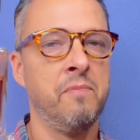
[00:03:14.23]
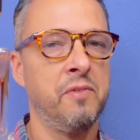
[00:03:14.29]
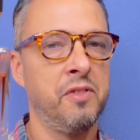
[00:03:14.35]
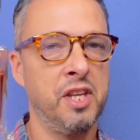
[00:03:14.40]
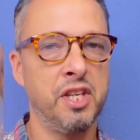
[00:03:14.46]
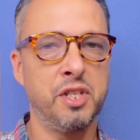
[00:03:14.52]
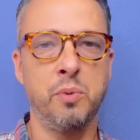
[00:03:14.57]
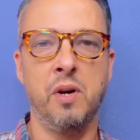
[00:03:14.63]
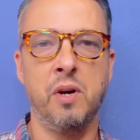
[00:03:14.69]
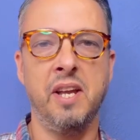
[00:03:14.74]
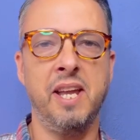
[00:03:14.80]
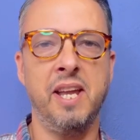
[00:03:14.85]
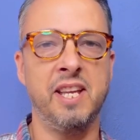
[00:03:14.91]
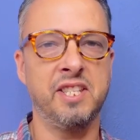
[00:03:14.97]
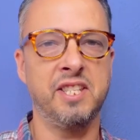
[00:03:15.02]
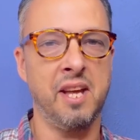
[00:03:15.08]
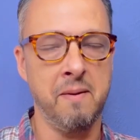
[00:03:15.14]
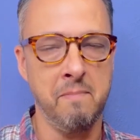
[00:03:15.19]
This one
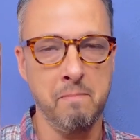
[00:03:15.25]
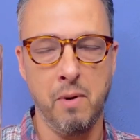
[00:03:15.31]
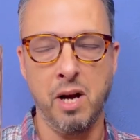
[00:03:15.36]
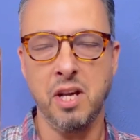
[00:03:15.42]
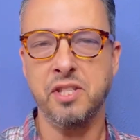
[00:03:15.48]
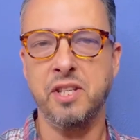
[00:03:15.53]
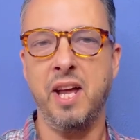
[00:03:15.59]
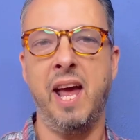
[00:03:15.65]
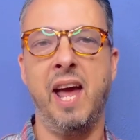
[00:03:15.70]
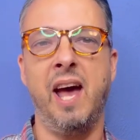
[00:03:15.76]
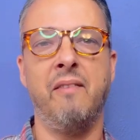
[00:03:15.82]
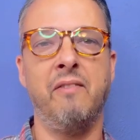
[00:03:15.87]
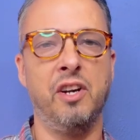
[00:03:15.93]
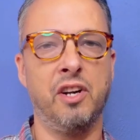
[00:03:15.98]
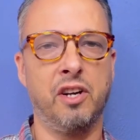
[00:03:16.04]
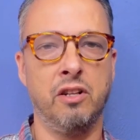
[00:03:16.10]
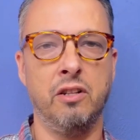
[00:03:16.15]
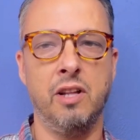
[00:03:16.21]
is a must-have in
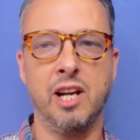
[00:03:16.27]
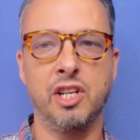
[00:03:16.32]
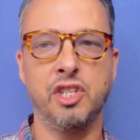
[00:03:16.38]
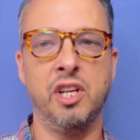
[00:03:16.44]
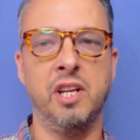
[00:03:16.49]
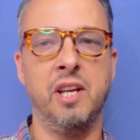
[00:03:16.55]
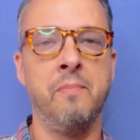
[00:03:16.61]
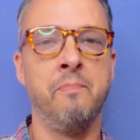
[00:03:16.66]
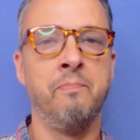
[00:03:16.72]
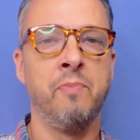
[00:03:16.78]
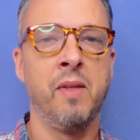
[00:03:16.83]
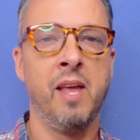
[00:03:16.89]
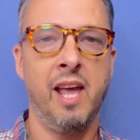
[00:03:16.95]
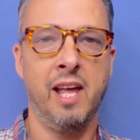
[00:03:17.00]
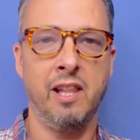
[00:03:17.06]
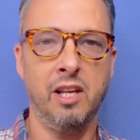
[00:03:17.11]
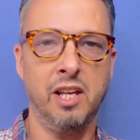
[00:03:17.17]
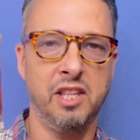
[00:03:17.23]
your collection.
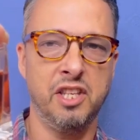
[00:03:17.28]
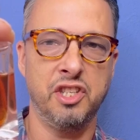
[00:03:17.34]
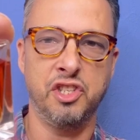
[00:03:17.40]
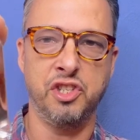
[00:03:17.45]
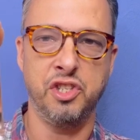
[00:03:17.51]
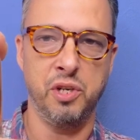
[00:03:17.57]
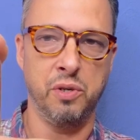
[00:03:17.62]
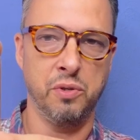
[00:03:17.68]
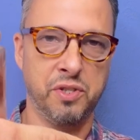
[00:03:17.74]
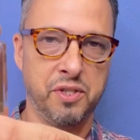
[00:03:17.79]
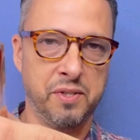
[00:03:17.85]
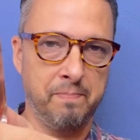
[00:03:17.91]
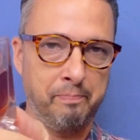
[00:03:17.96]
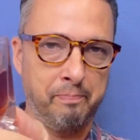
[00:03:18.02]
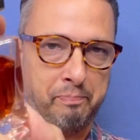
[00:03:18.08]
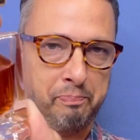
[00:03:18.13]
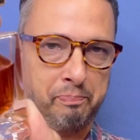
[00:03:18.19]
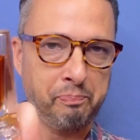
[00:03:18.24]
And look at this juice.
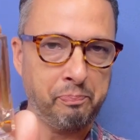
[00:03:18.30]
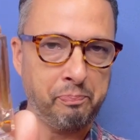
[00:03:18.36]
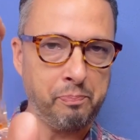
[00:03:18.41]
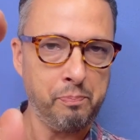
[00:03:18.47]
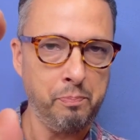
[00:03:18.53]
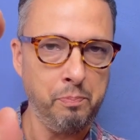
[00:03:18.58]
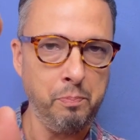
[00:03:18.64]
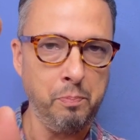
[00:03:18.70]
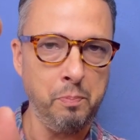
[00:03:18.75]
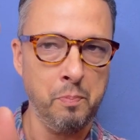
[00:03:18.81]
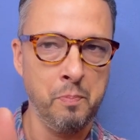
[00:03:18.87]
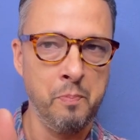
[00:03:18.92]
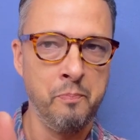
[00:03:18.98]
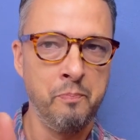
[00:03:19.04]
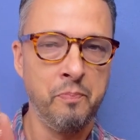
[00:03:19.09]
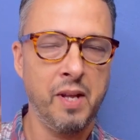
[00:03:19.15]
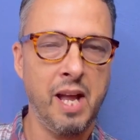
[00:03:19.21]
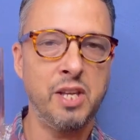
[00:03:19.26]

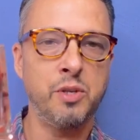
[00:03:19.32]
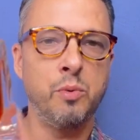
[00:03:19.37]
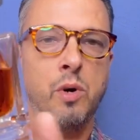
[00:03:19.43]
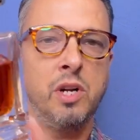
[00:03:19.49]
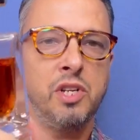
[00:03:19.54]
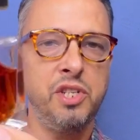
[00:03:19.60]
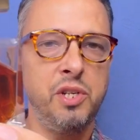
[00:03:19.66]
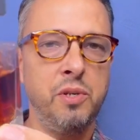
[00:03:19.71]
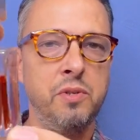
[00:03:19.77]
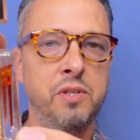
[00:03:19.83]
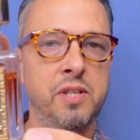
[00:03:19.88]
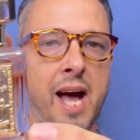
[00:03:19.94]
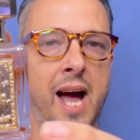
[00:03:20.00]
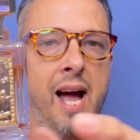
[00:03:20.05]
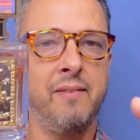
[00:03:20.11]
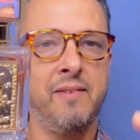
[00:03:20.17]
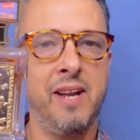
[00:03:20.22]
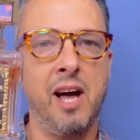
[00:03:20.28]
Guys, once you
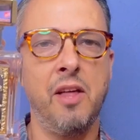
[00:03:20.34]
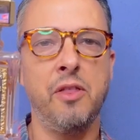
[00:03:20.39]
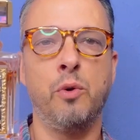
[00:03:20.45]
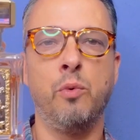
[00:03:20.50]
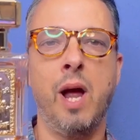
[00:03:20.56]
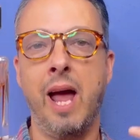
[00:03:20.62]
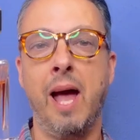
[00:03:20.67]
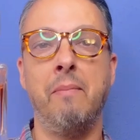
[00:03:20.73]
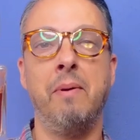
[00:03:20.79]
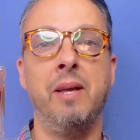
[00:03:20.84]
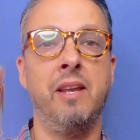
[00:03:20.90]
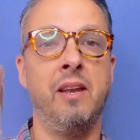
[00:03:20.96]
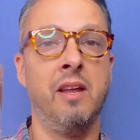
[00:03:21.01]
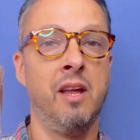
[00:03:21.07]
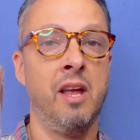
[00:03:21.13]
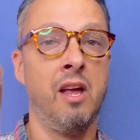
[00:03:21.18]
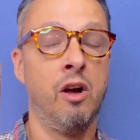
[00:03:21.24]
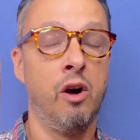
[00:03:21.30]
dive down the
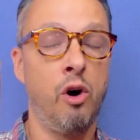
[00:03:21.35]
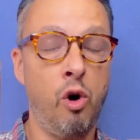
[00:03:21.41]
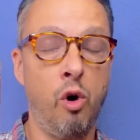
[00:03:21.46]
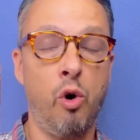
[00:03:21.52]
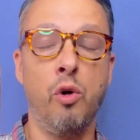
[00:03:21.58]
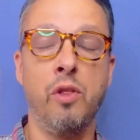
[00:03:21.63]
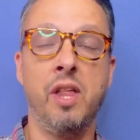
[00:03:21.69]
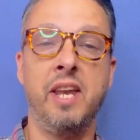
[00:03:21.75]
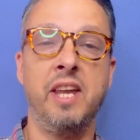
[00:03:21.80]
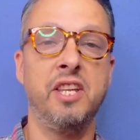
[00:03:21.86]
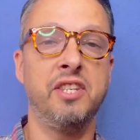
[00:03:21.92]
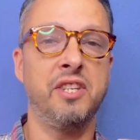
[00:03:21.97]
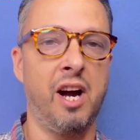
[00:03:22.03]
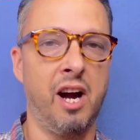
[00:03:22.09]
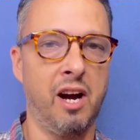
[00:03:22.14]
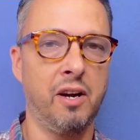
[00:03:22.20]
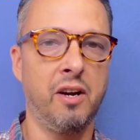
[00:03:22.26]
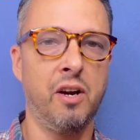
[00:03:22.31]
rabbit, hole that is
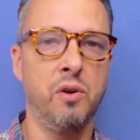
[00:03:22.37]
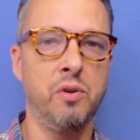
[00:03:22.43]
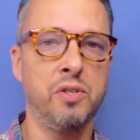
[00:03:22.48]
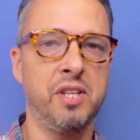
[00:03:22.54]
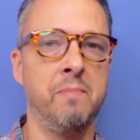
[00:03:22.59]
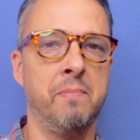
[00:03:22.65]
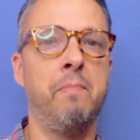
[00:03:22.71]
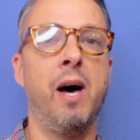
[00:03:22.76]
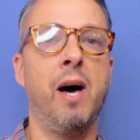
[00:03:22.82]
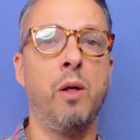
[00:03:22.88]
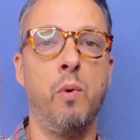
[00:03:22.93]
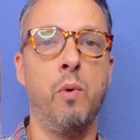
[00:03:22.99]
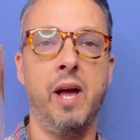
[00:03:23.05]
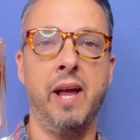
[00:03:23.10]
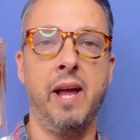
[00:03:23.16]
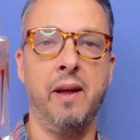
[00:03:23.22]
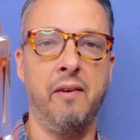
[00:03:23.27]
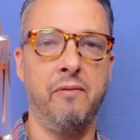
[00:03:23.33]
Argos. And by the
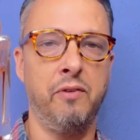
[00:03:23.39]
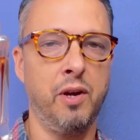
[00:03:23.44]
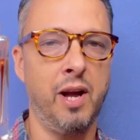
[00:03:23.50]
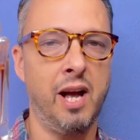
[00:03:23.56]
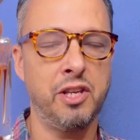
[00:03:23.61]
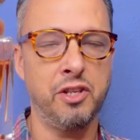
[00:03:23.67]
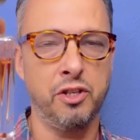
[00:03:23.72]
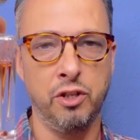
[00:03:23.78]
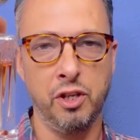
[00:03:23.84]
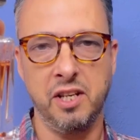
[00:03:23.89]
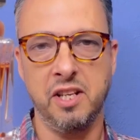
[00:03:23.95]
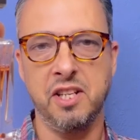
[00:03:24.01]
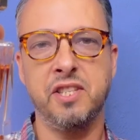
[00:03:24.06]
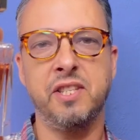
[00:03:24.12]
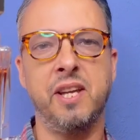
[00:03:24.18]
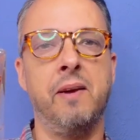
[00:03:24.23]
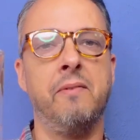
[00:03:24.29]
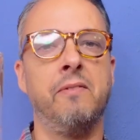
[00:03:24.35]
way, if you guys are looking to
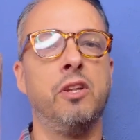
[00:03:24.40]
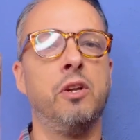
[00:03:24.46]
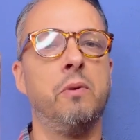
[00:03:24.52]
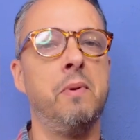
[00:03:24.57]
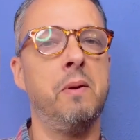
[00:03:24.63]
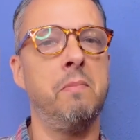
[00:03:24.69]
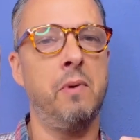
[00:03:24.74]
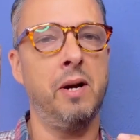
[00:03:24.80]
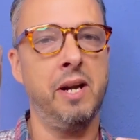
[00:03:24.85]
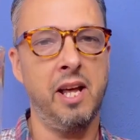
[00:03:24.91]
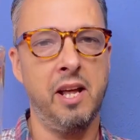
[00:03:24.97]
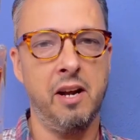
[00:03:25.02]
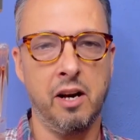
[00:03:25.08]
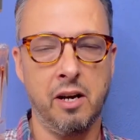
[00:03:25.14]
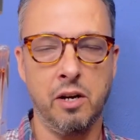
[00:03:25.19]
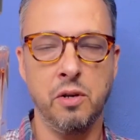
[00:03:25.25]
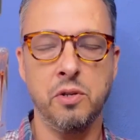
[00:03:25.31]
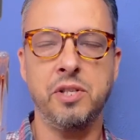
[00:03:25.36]
save a little bit of money on
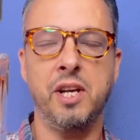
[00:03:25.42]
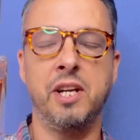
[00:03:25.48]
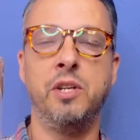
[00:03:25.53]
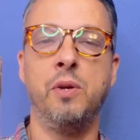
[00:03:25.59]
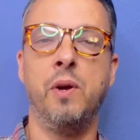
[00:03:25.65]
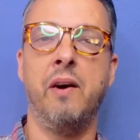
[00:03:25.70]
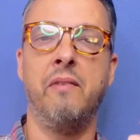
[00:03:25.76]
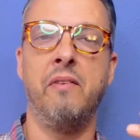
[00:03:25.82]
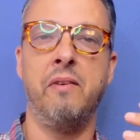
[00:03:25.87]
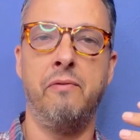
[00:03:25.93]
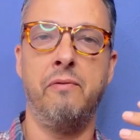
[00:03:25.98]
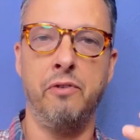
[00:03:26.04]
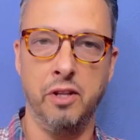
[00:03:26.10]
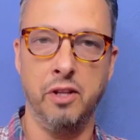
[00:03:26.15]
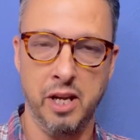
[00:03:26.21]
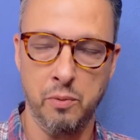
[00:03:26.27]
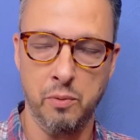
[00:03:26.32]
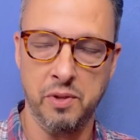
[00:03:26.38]
Argos, I do have an
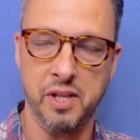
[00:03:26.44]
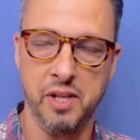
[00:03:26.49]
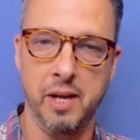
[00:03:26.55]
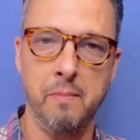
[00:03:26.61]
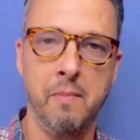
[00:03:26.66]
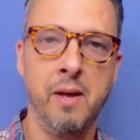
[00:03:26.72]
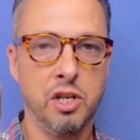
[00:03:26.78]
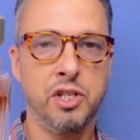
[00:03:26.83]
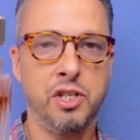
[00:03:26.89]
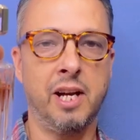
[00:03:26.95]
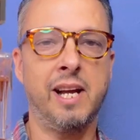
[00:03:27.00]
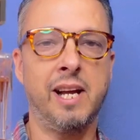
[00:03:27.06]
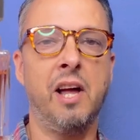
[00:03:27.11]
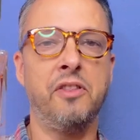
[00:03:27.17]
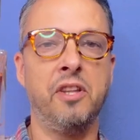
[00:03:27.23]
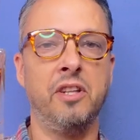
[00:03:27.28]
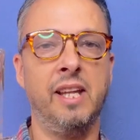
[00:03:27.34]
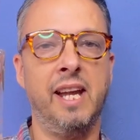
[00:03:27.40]
affiliate with them. Check
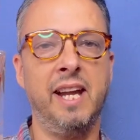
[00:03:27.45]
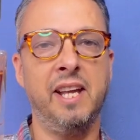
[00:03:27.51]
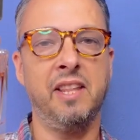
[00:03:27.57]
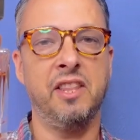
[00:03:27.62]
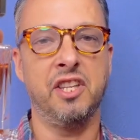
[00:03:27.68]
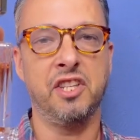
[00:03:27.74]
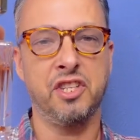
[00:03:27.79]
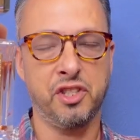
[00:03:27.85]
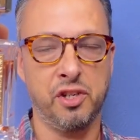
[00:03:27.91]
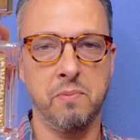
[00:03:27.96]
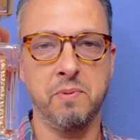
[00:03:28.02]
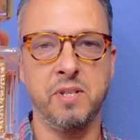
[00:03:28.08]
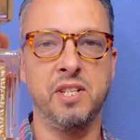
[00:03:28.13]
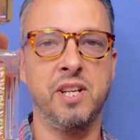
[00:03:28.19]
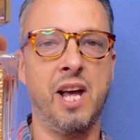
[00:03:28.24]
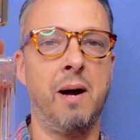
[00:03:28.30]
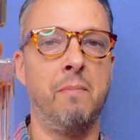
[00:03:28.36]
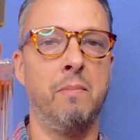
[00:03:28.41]
out the link in the
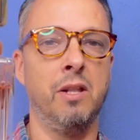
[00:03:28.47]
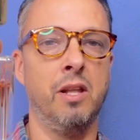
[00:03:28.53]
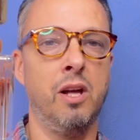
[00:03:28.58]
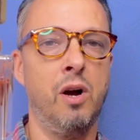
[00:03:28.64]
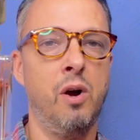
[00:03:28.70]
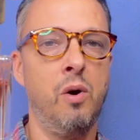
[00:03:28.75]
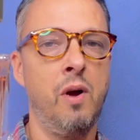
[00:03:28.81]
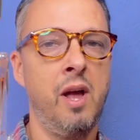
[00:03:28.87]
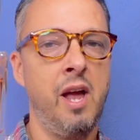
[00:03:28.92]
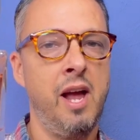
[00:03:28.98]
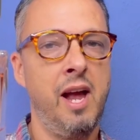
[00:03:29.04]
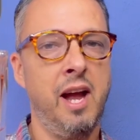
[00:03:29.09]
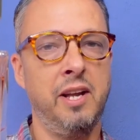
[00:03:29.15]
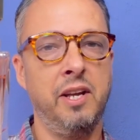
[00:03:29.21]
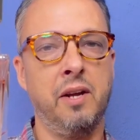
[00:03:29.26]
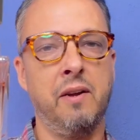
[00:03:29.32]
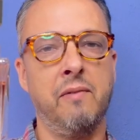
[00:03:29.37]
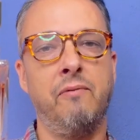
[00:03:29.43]
description down below
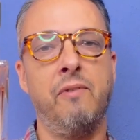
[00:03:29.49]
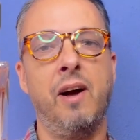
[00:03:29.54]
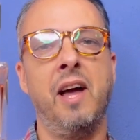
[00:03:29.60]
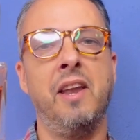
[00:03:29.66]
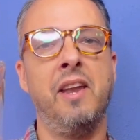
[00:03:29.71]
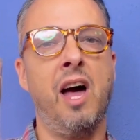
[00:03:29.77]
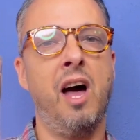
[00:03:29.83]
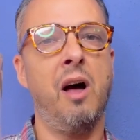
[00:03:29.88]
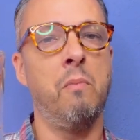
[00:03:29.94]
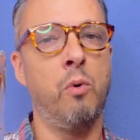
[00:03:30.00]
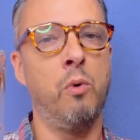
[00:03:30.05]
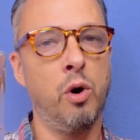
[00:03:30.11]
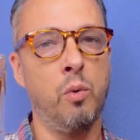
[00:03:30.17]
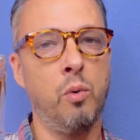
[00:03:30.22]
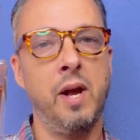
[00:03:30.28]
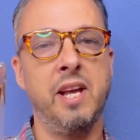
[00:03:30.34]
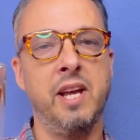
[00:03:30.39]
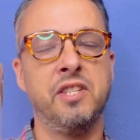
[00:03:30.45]
and you can find out more
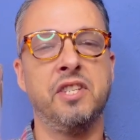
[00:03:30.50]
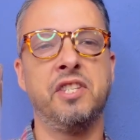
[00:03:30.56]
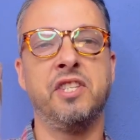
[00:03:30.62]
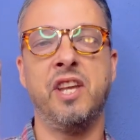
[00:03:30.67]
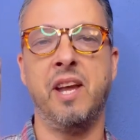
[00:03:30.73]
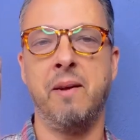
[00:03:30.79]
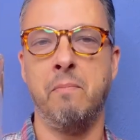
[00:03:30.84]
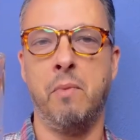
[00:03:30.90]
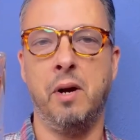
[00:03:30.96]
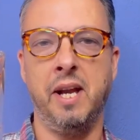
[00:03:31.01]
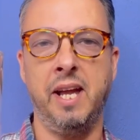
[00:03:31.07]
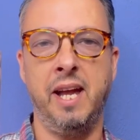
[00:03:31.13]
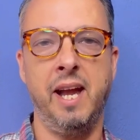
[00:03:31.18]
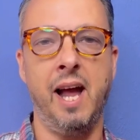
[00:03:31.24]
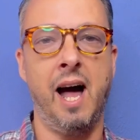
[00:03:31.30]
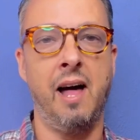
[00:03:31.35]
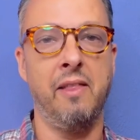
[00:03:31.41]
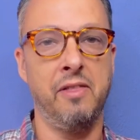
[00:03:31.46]
ways to save
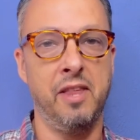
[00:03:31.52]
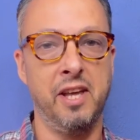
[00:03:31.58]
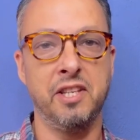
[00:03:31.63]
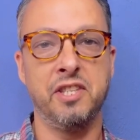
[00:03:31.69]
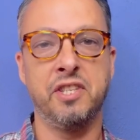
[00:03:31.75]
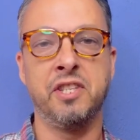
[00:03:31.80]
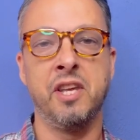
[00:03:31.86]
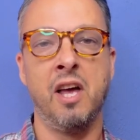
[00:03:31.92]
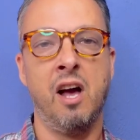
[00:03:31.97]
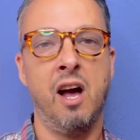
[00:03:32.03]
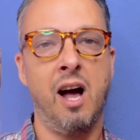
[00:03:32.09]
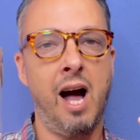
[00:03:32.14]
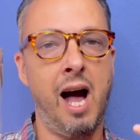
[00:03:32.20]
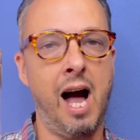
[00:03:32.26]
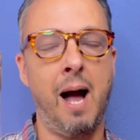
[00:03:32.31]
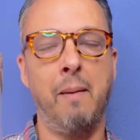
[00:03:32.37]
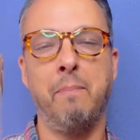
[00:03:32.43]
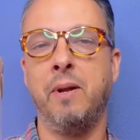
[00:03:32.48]
money on this
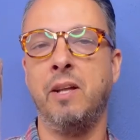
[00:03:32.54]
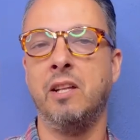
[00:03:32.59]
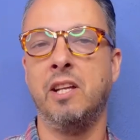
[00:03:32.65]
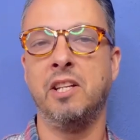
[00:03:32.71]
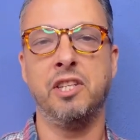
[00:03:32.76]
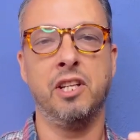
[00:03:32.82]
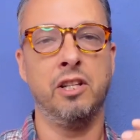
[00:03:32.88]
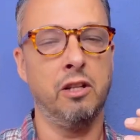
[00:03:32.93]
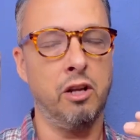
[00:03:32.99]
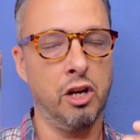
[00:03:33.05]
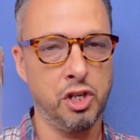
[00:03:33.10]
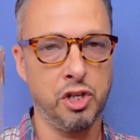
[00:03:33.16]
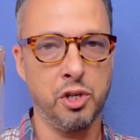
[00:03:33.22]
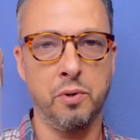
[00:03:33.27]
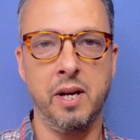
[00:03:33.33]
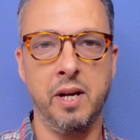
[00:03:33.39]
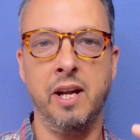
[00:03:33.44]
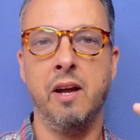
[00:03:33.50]
opulent
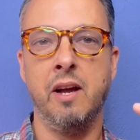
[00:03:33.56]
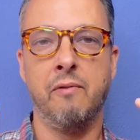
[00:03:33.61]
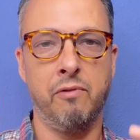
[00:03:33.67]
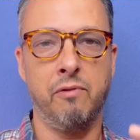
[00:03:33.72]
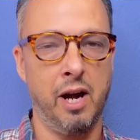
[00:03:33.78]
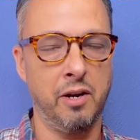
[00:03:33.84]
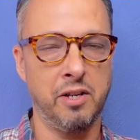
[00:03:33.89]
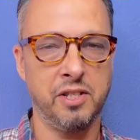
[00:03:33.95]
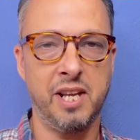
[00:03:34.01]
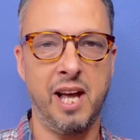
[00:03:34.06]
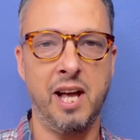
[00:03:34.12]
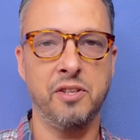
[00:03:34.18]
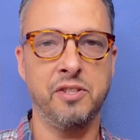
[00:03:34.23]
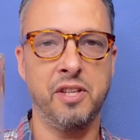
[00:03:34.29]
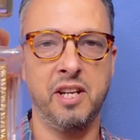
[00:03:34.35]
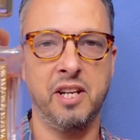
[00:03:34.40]
luxury fragrance house that